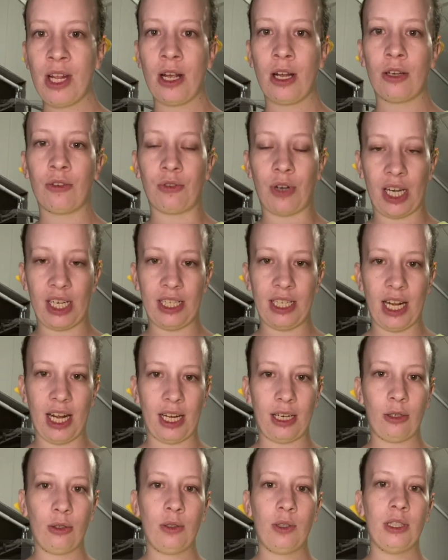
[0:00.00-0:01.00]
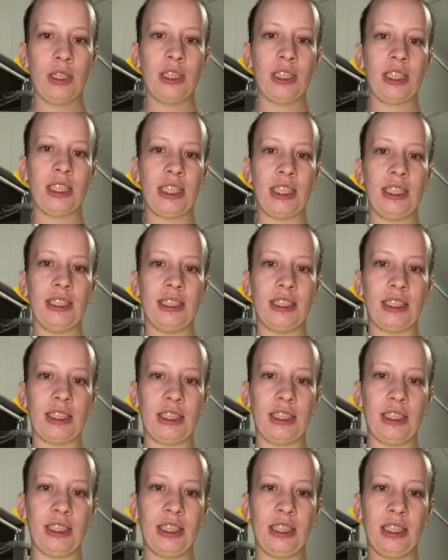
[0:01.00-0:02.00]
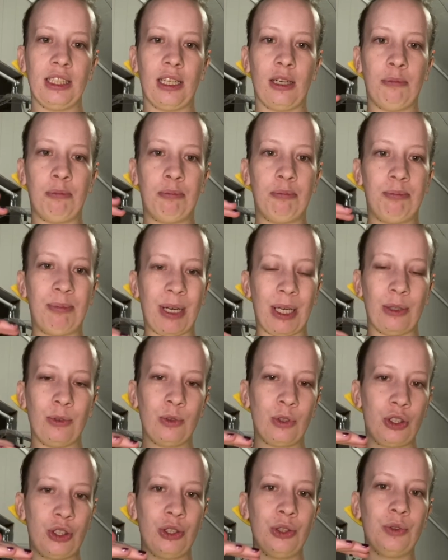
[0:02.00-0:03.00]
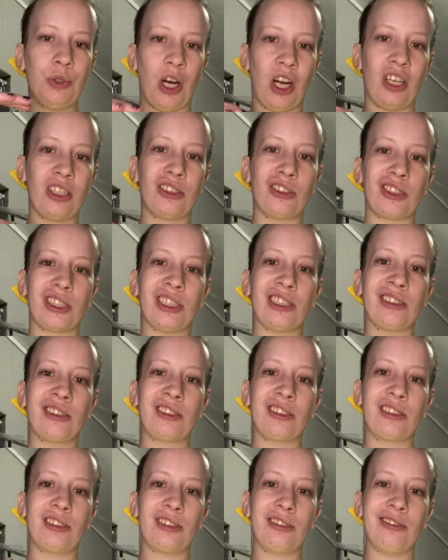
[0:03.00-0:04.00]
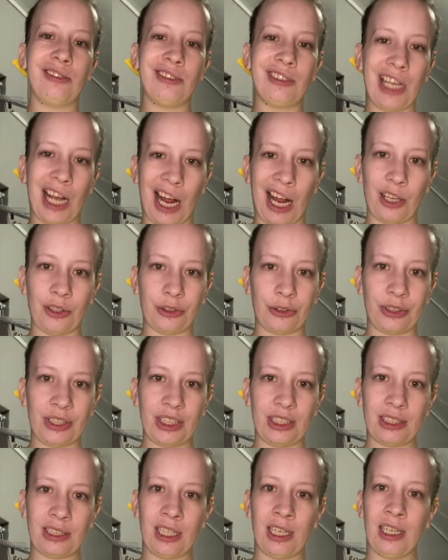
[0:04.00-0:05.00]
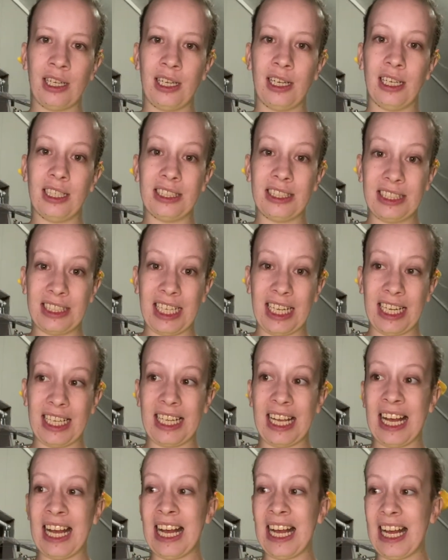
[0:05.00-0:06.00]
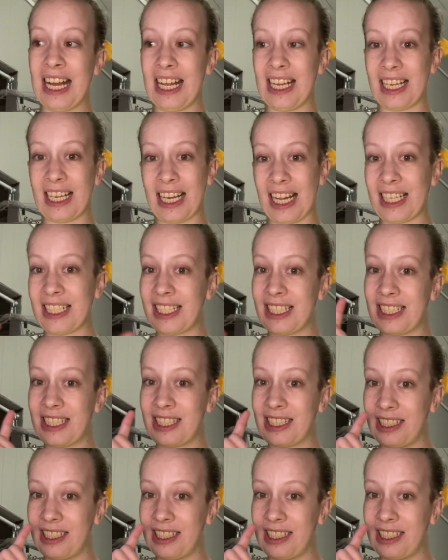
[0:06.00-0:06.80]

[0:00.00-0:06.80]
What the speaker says: Right now, he is eating about 200 calories a day, and that's